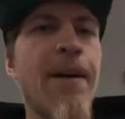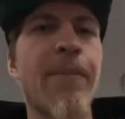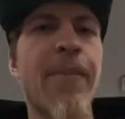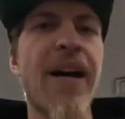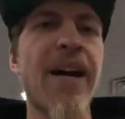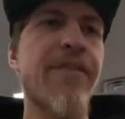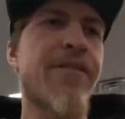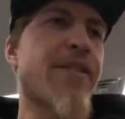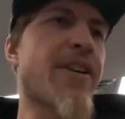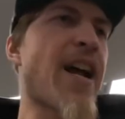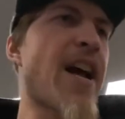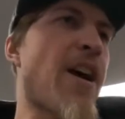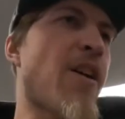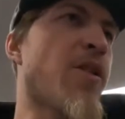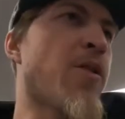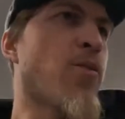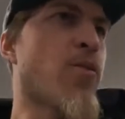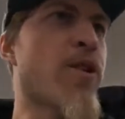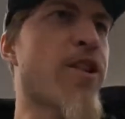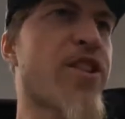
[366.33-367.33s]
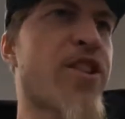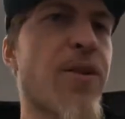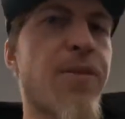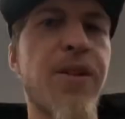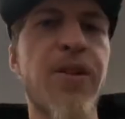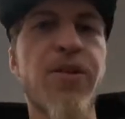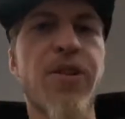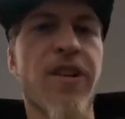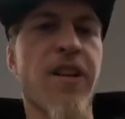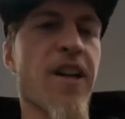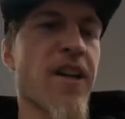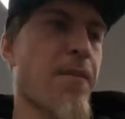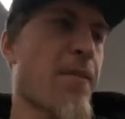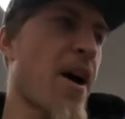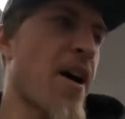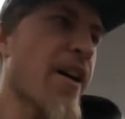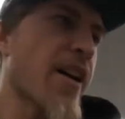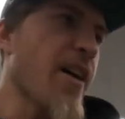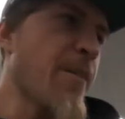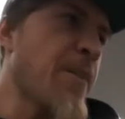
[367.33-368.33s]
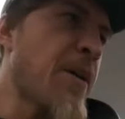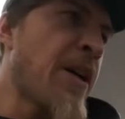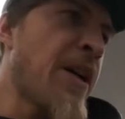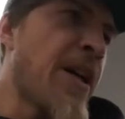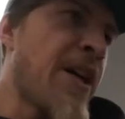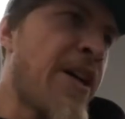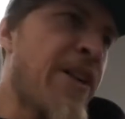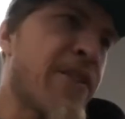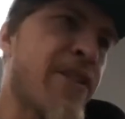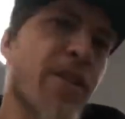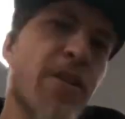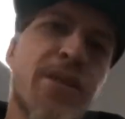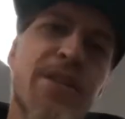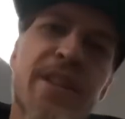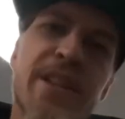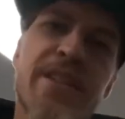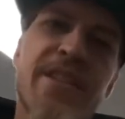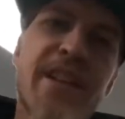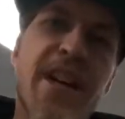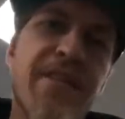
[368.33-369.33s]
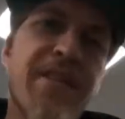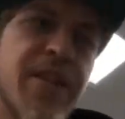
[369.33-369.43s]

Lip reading: But for now, we're just gonna be doing a lot of mock-up. So let's dive